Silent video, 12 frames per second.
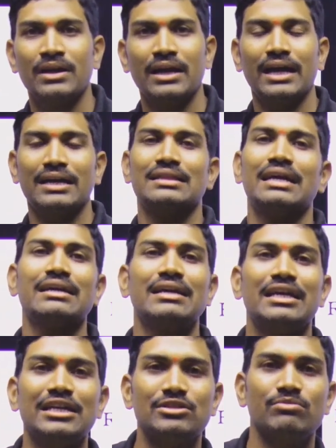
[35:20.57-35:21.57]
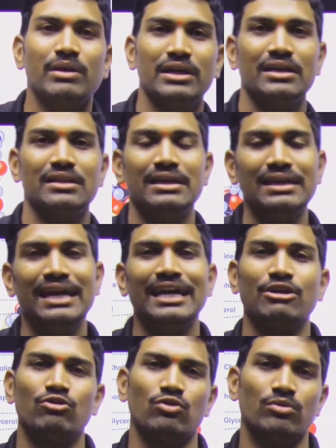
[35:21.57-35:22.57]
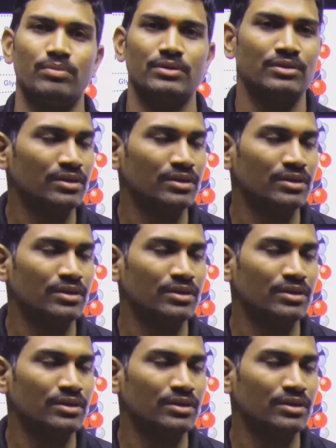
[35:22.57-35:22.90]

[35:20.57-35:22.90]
And that is making that head group.